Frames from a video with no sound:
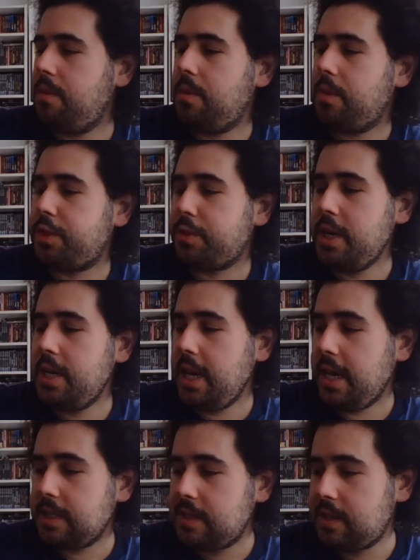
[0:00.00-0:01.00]

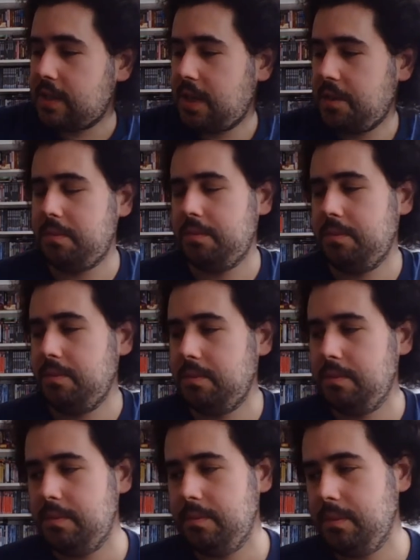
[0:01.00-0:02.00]
3DS,
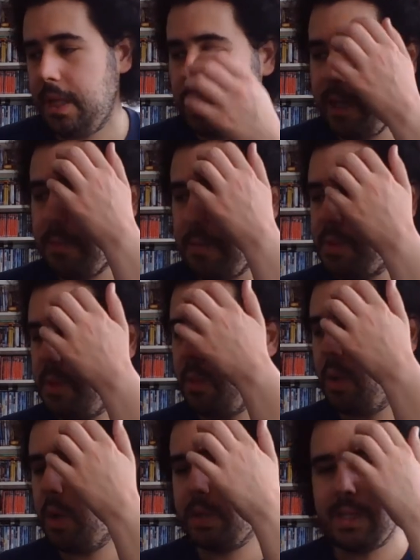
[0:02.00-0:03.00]
A Link Between
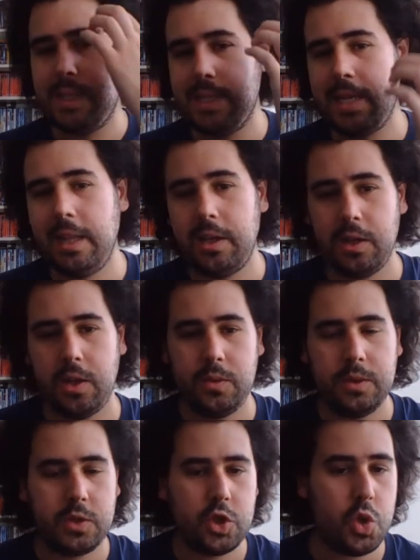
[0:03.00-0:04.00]
Worlds, and Stella
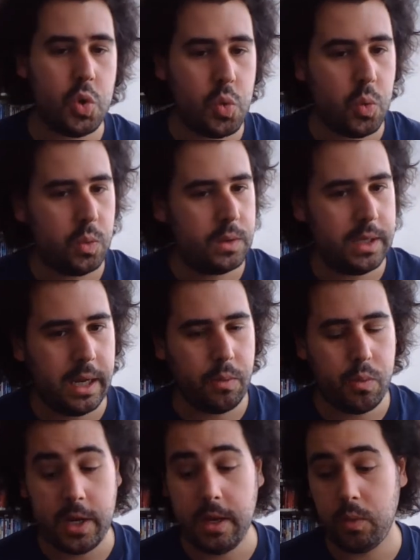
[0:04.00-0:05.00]
Glow, the 2 I
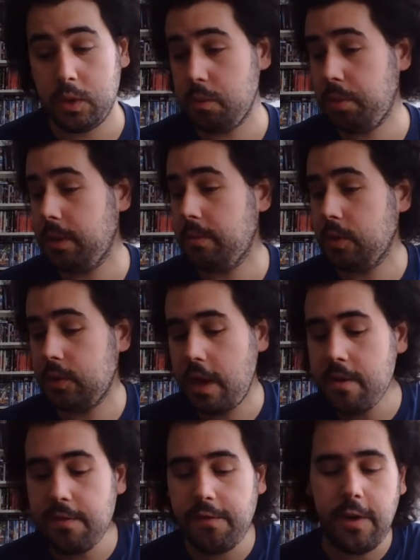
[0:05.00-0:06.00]
really want to play the most.
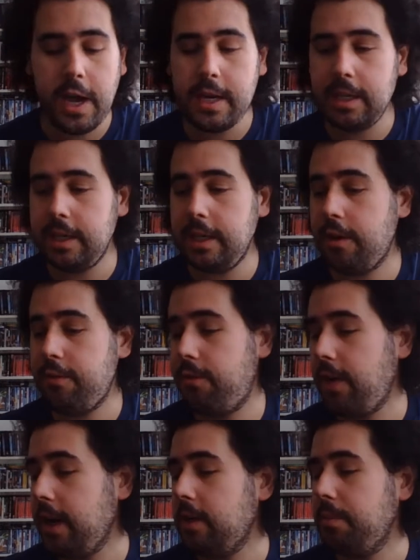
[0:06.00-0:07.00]
And finally, a
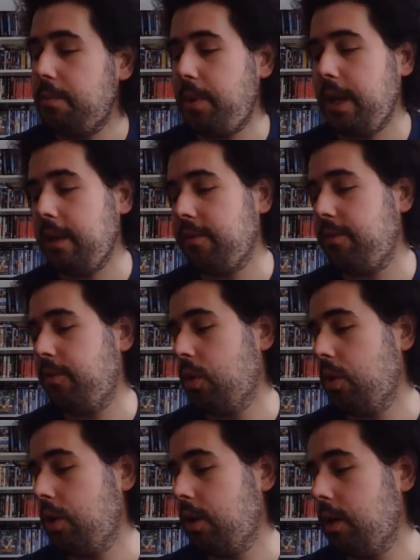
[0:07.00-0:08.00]
final pick
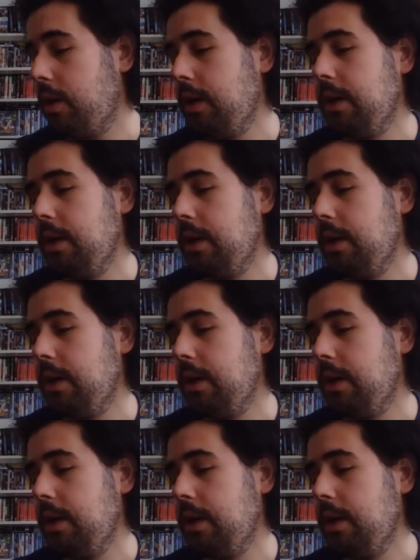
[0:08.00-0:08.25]
for